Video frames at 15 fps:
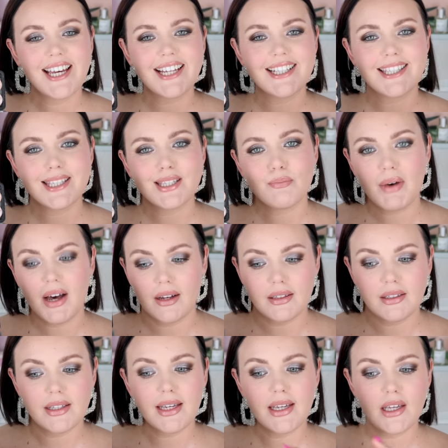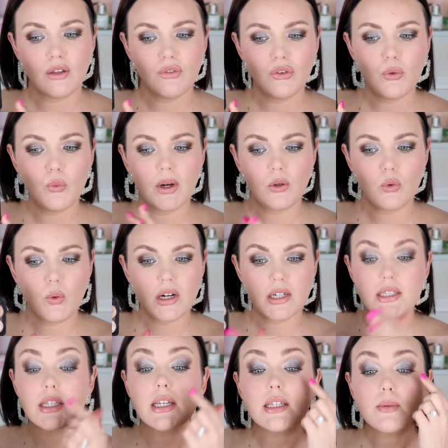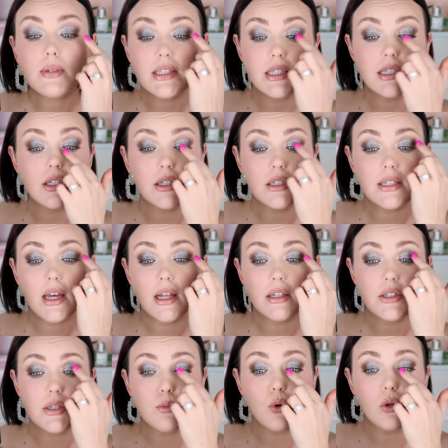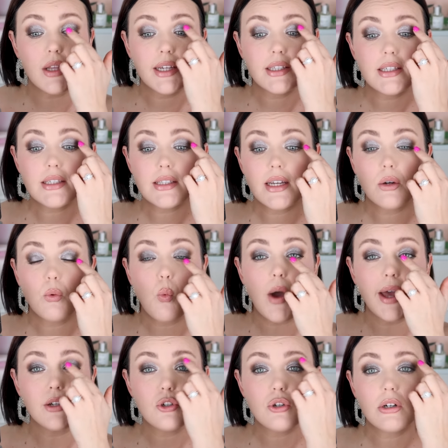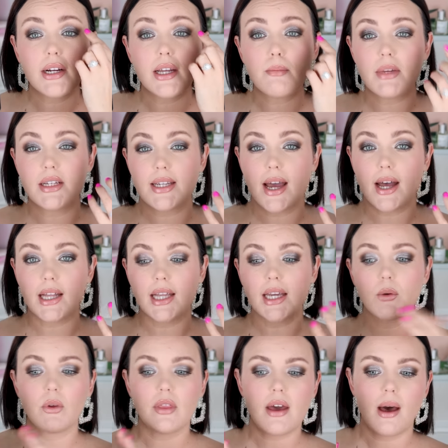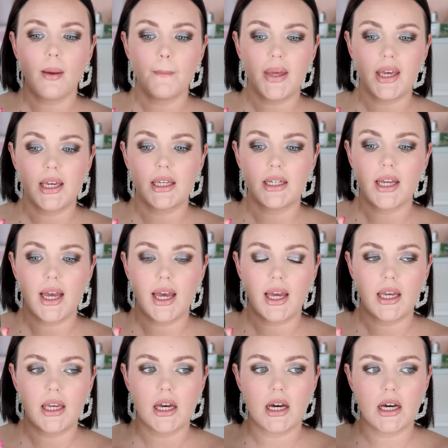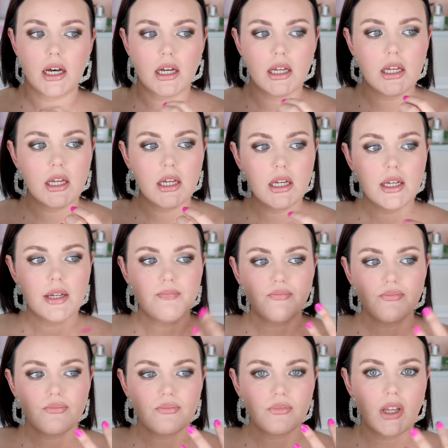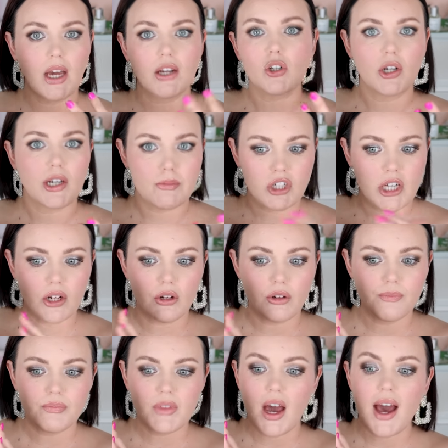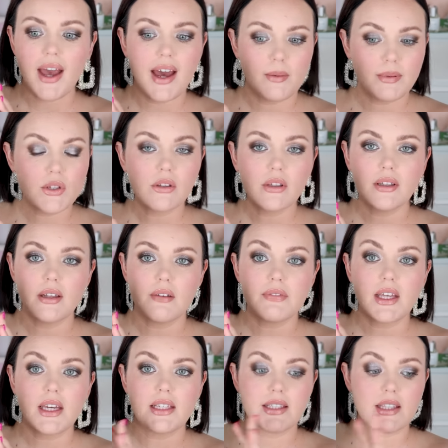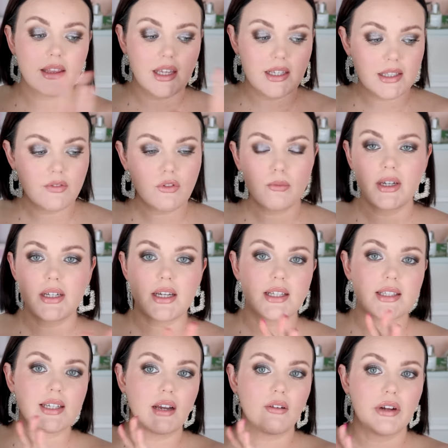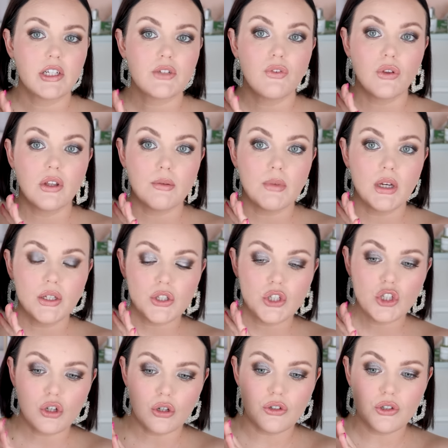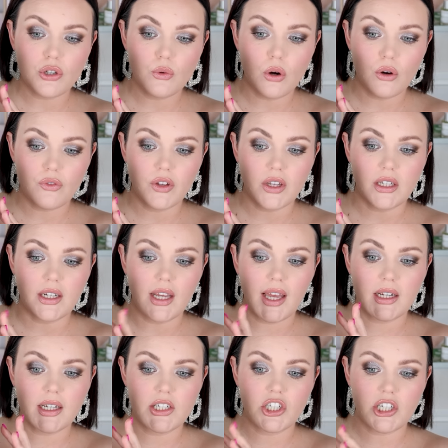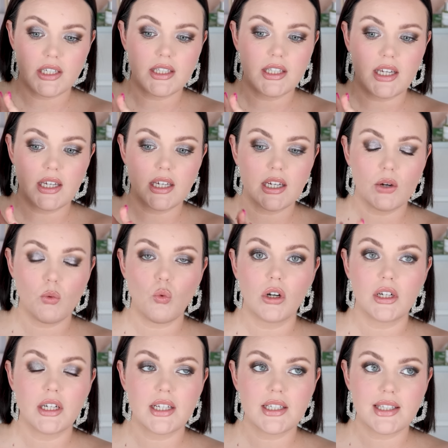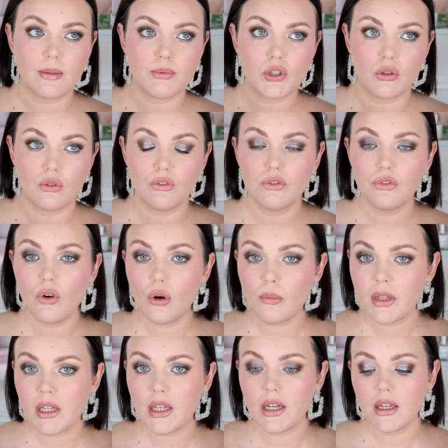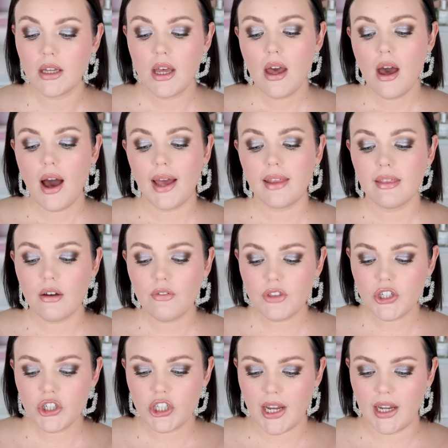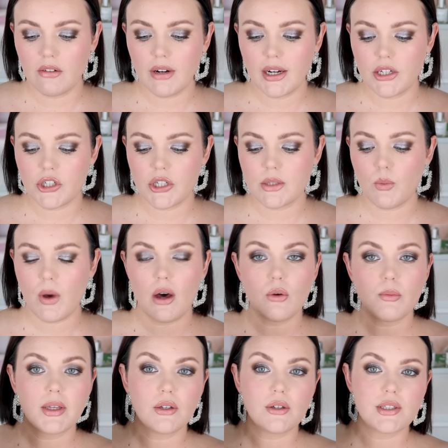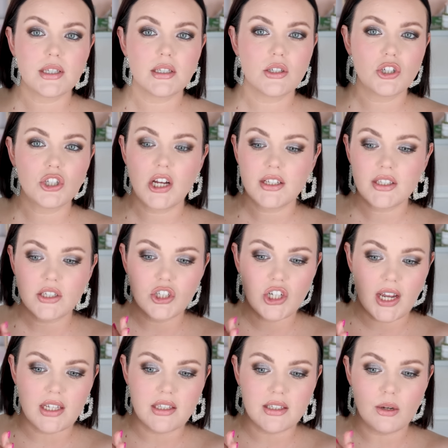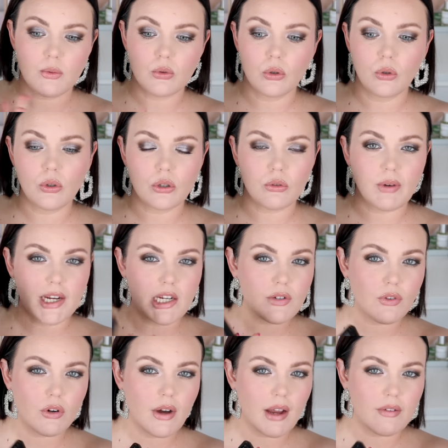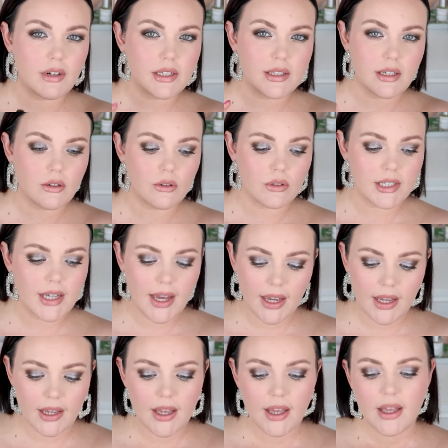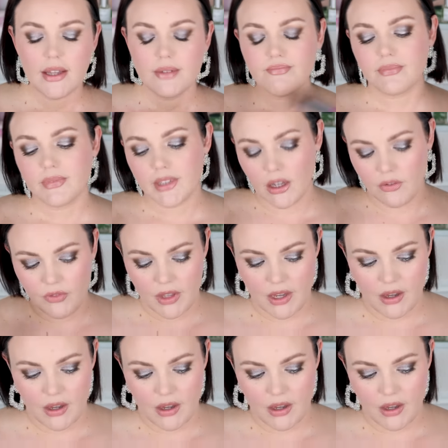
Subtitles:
and sparkly, if you will, whereas these ones, as you can tell, are just more like this like wet cream metallic without being a cream shadow. I absolutely love these. These live on my desk. I reach for them so often, and I just think what an exceptional formula. I love the shade range as well because it's just shades that we're all going to reach for every single day. Love